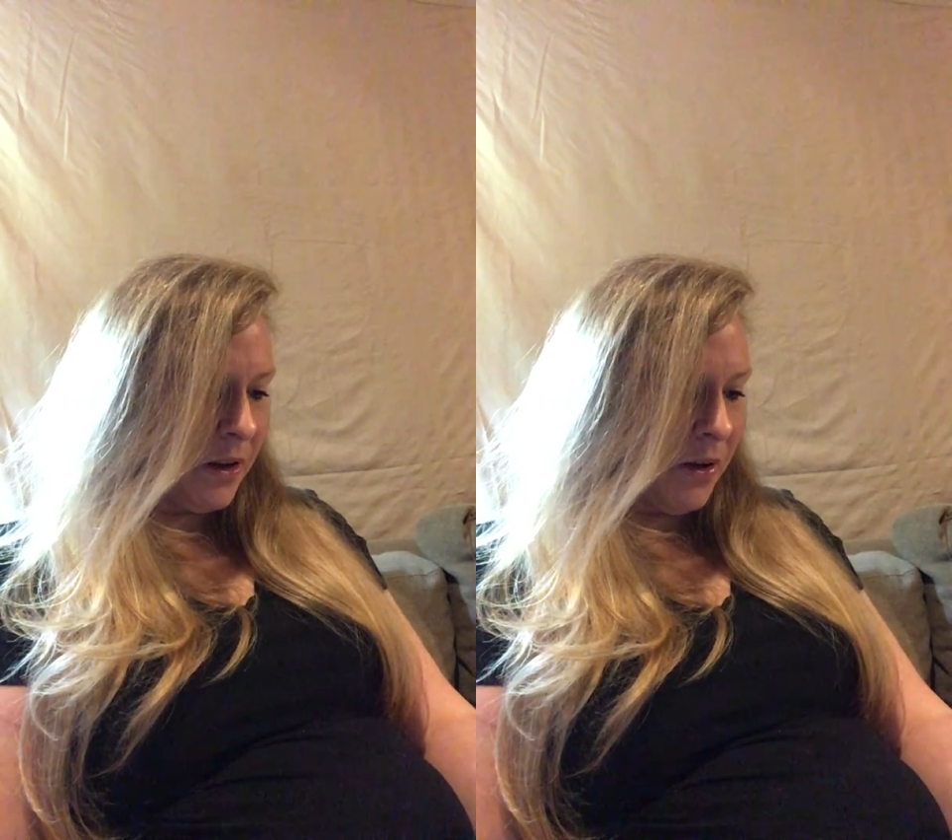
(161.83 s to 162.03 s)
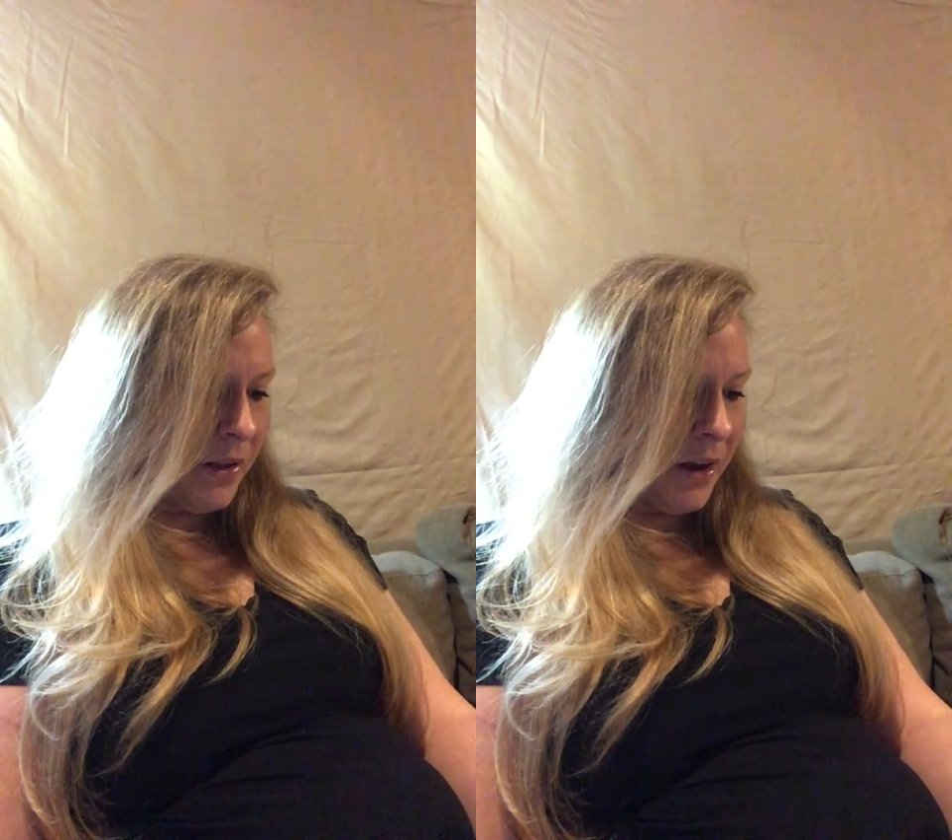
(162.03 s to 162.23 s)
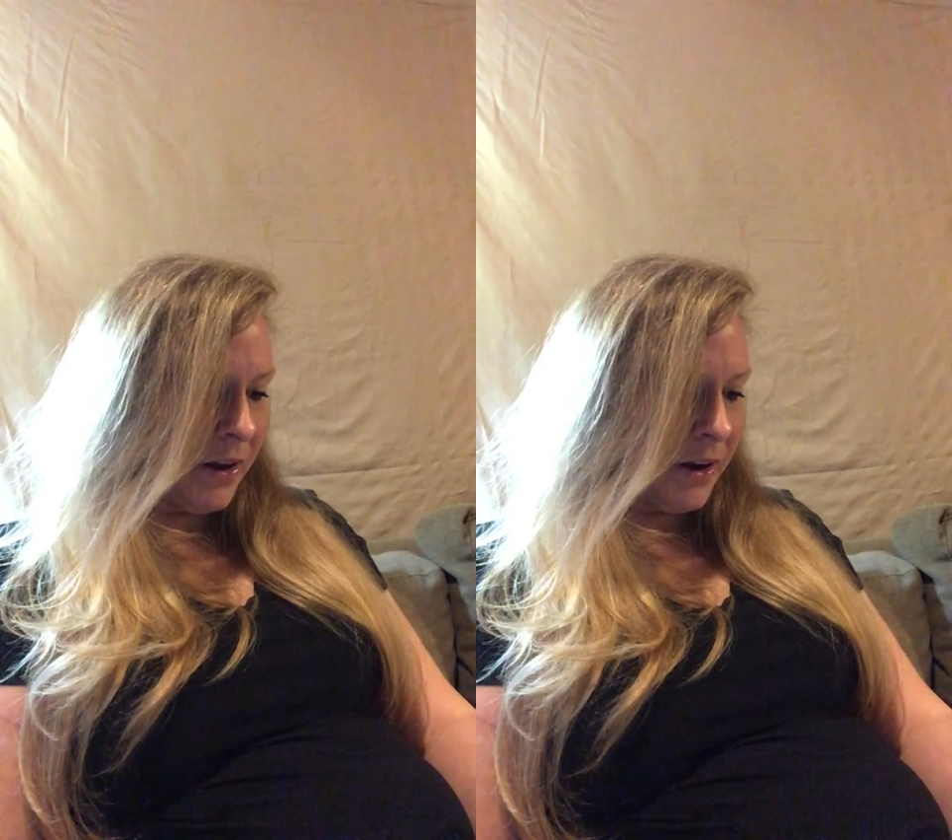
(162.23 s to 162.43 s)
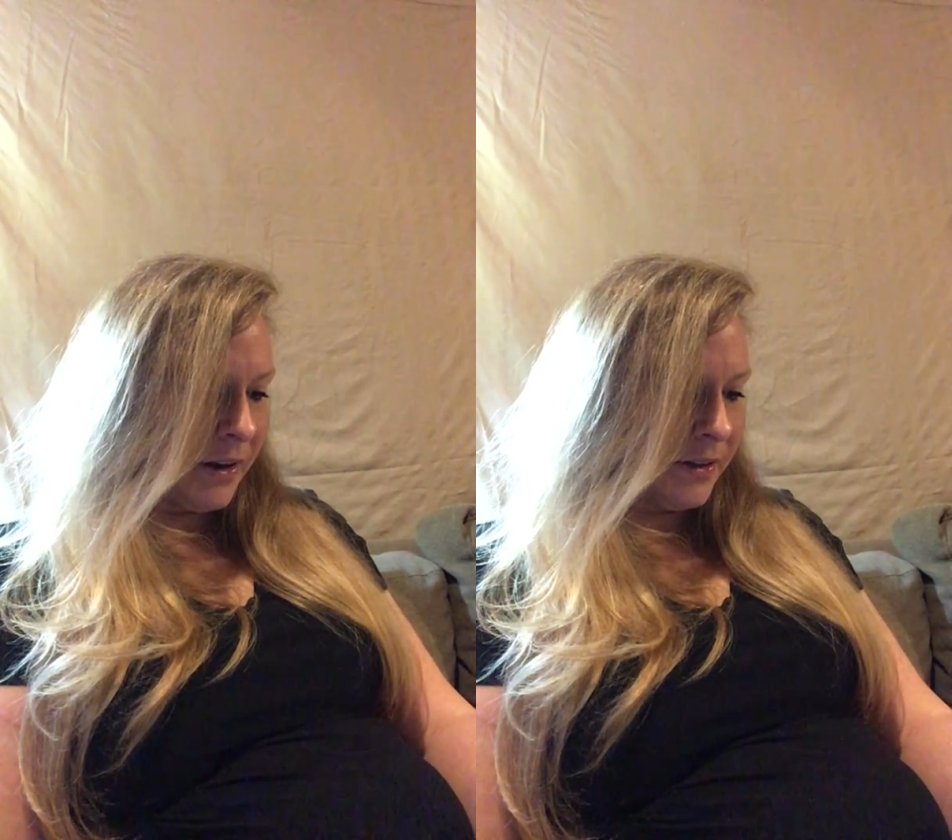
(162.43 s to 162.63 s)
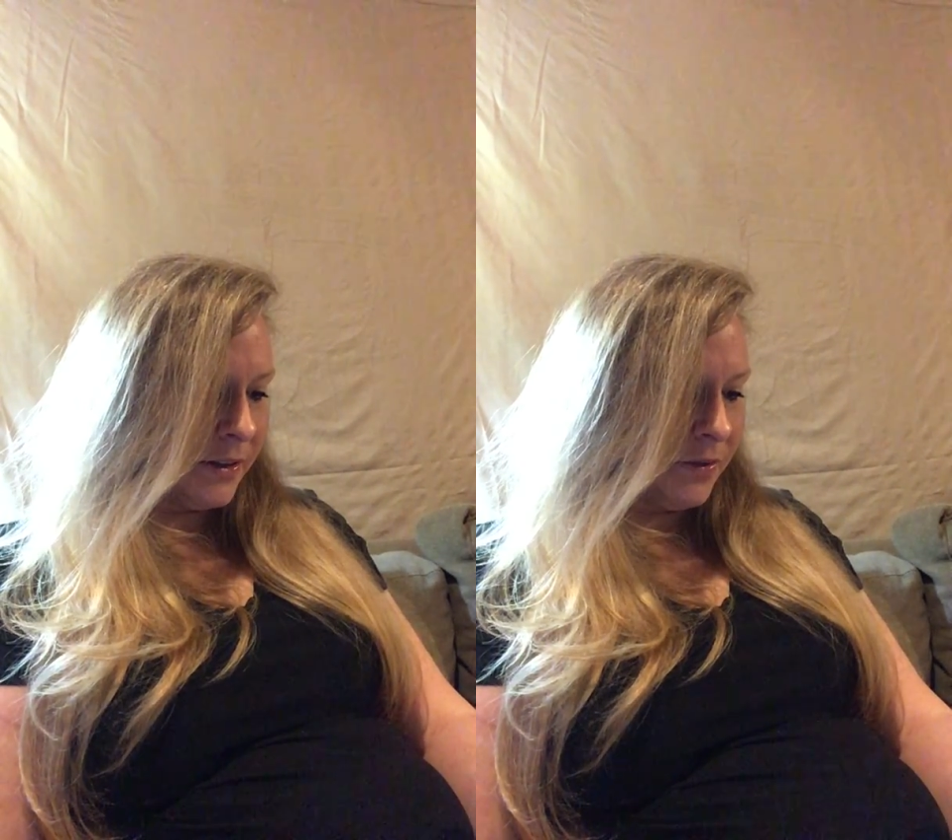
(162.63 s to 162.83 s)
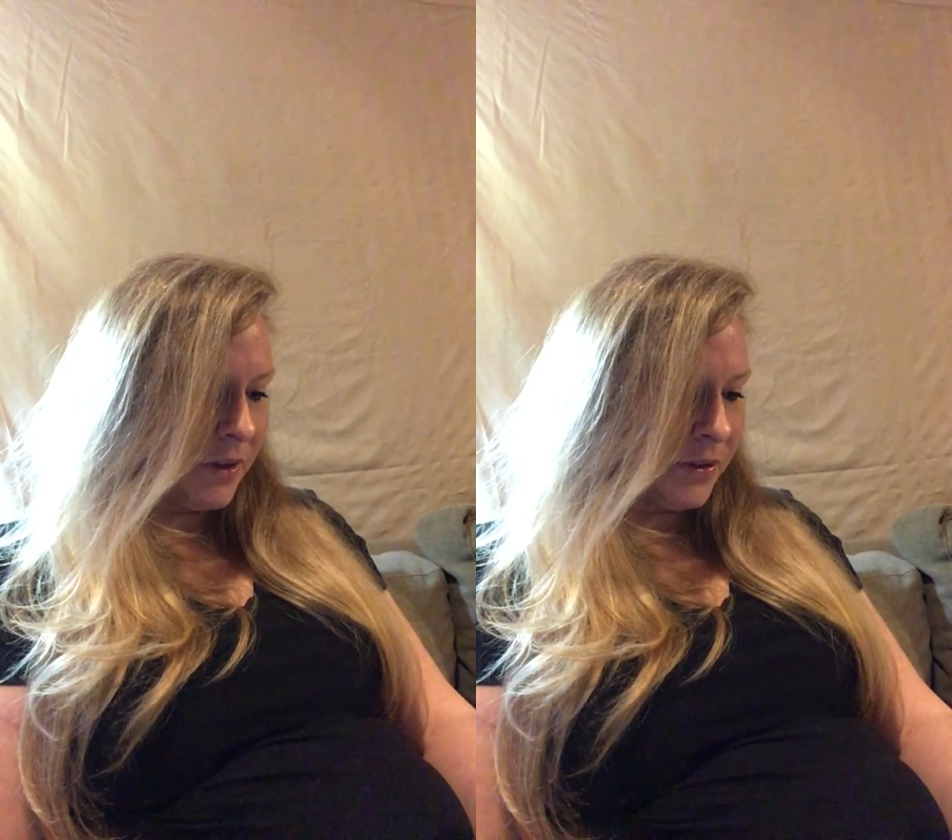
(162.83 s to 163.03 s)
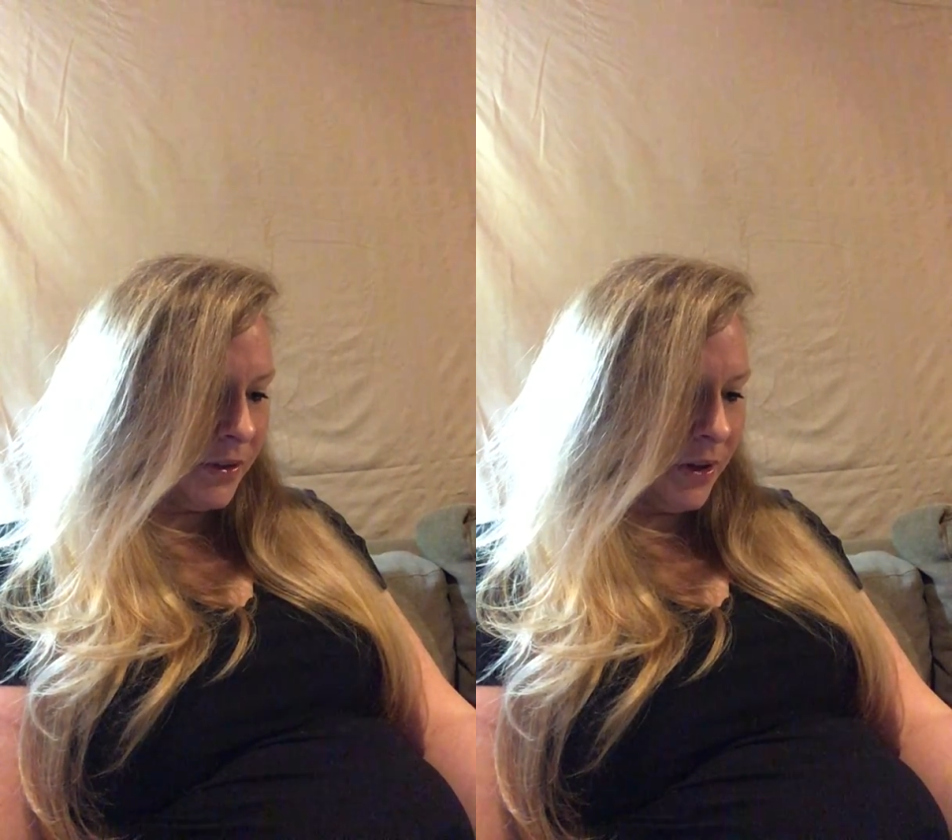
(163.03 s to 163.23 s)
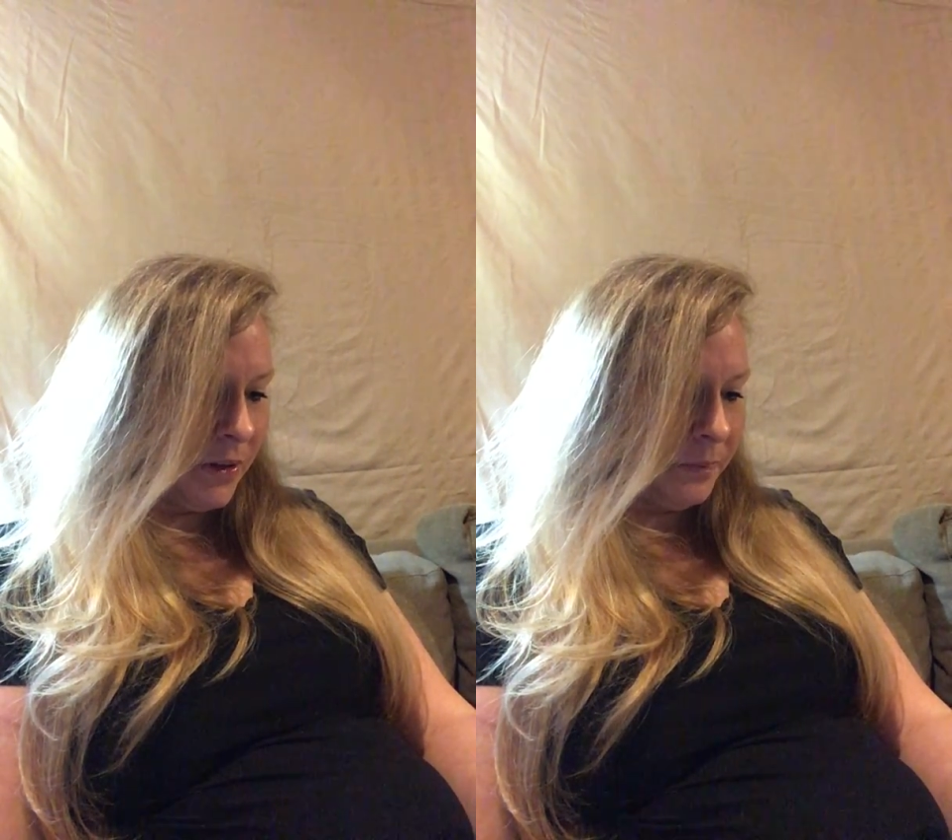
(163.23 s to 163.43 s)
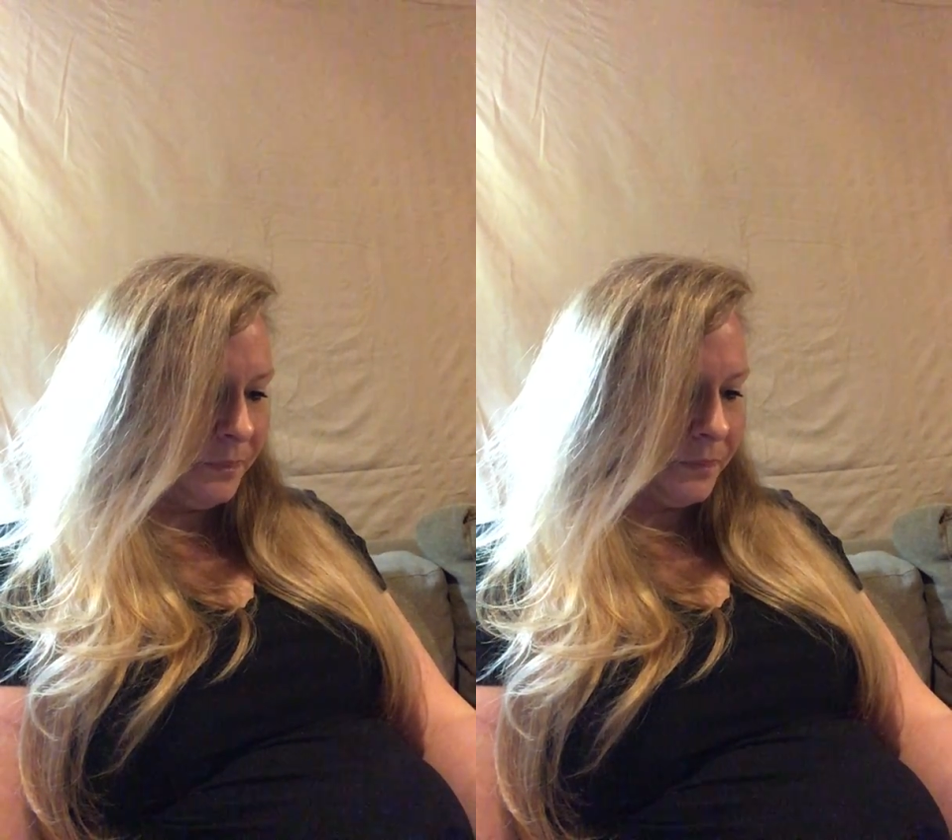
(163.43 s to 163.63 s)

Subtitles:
on the areas of concern,